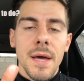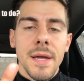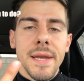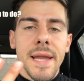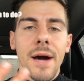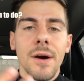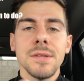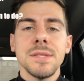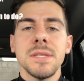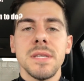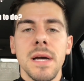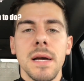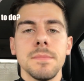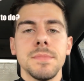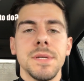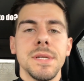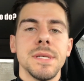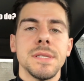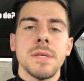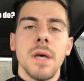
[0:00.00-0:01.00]
now it's time
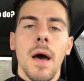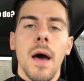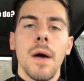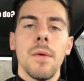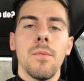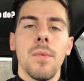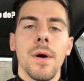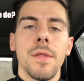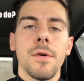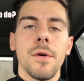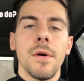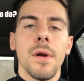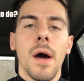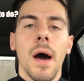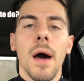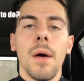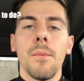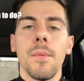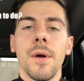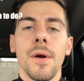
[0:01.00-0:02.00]
to decide whether or
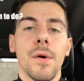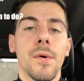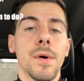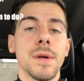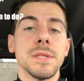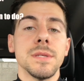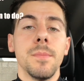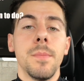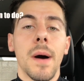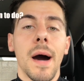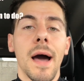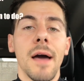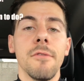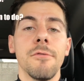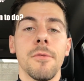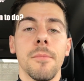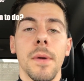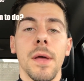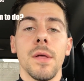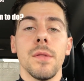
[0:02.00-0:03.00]
not we are going to buy
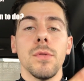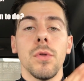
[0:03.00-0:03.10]
from a